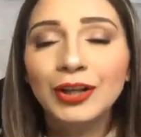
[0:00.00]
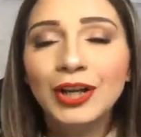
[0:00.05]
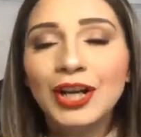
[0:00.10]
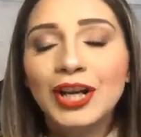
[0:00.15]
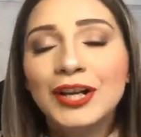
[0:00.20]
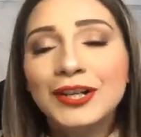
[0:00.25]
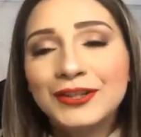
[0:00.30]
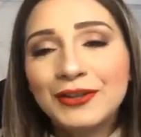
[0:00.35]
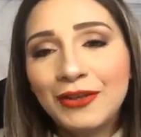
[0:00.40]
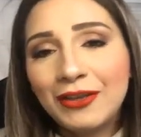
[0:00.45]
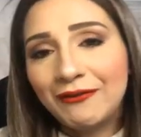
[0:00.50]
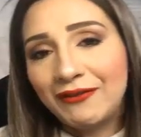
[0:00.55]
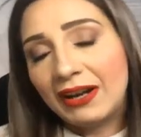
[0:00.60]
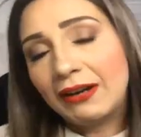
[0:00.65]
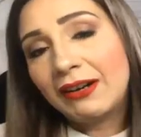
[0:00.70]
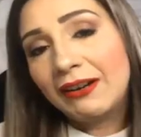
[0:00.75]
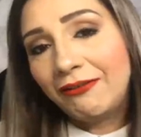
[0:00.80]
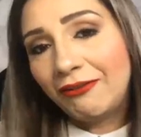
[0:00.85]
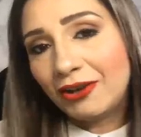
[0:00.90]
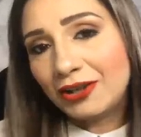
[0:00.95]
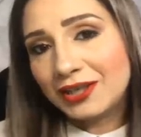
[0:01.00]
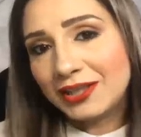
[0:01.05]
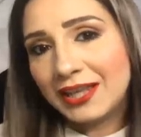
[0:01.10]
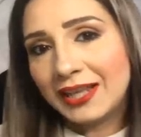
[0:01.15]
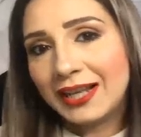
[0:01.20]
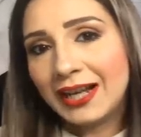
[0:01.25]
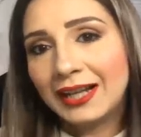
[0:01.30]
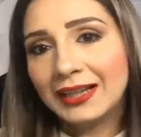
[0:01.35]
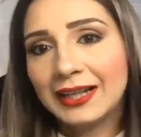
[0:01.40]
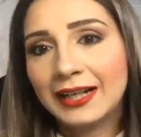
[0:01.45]
So the very first thing
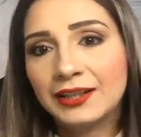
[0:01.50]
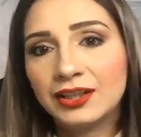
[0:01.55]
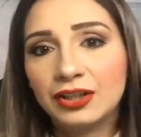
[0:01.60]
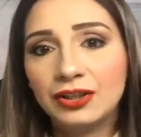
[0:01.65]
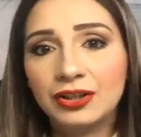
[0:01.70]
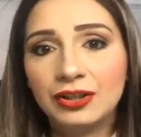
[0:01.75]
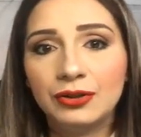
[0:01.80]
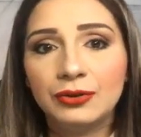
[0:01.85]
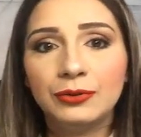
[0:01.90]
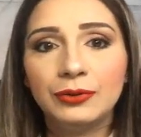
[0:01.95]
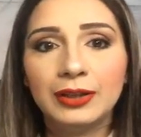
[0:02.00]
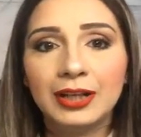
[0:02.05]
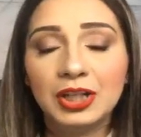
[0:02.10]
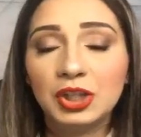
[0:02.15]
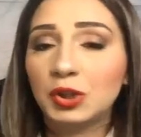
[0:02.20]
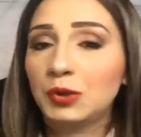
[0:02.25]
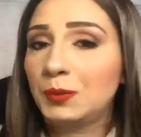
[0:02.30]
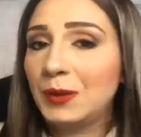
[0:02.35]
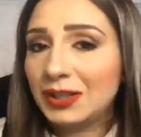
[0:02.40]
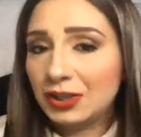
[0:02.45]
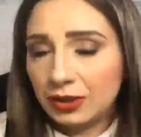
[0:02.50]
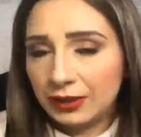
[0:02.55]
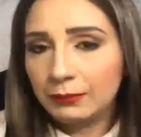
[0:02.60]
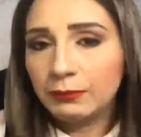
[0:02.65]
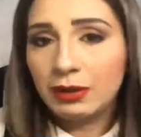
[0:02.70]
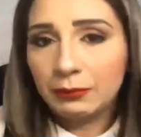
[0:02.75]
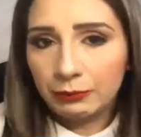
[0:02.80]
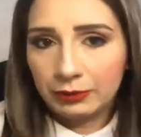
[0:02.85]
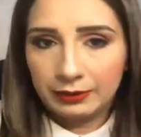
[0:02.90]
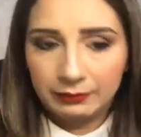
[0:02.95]
I like to do, especially when
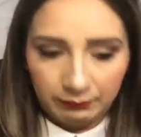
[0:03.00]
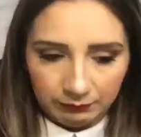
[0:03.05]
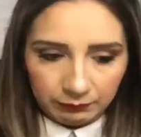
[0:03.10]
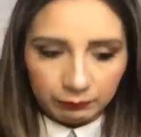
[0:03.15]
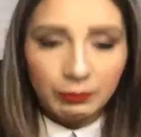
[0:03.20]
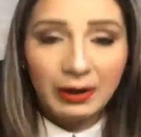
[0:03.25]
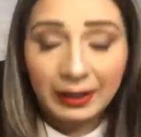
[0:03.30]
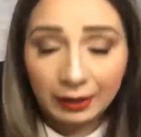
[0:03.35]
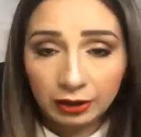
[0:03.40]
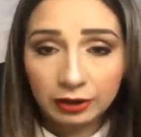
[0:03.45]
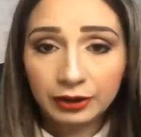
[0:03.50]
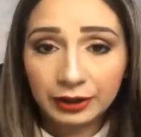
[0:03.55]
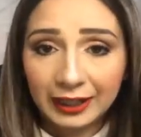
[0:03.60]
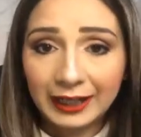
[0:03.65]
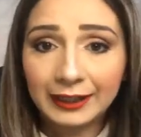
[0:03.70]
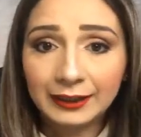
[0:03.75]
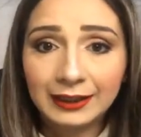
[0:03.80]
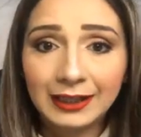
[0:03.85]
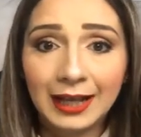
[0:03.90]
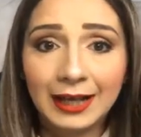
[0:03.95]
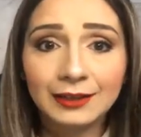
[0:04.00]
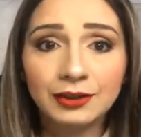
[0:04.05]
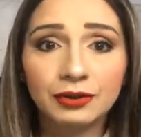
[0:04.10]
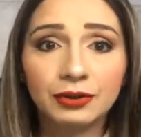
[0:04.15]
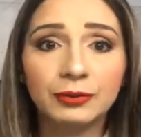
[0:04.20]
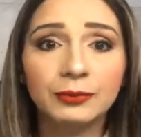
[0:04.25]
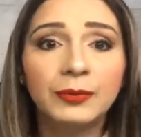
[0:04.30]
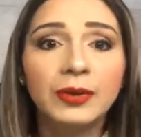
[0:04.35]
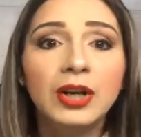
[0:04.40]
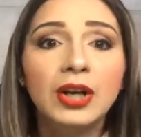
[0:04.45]
we're in regular ed classroom,